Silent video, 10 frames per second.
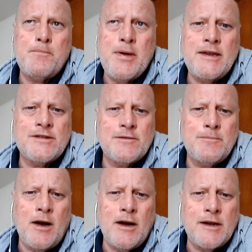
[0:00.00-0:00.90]
peace of
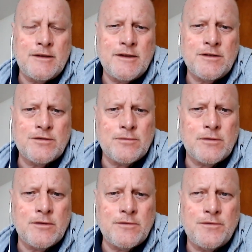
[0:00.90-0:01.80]
mind, this
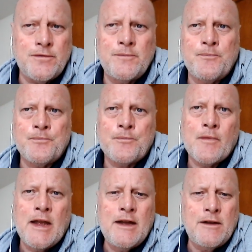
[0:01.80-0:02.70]
sort of
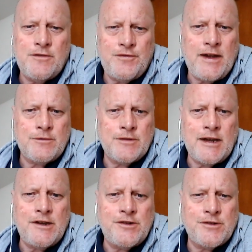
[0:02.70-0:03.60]

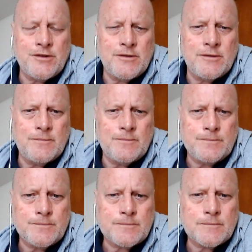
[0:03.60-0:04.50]
foundation,
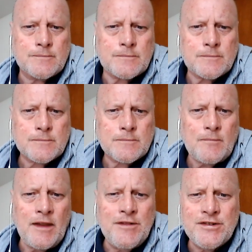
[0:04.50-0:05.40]

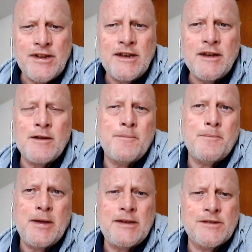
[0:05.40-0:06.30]
this inner
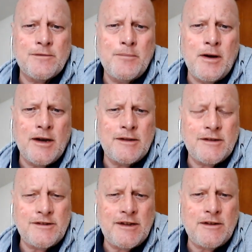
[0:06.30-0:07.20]
peace of mind,
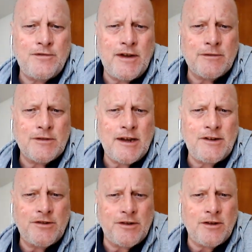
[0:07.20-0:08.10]
this inner
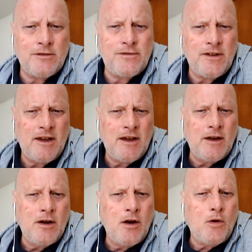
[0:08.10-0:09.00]
foundation of
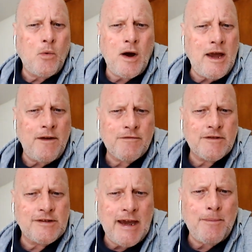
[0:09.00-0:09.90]
whatever
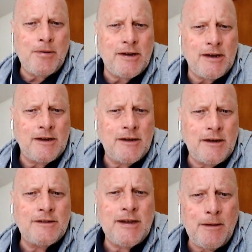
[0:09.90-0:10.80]
is happening
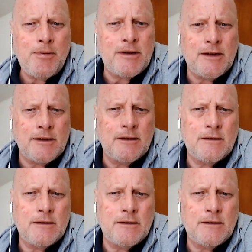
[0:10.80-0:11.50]
is happening.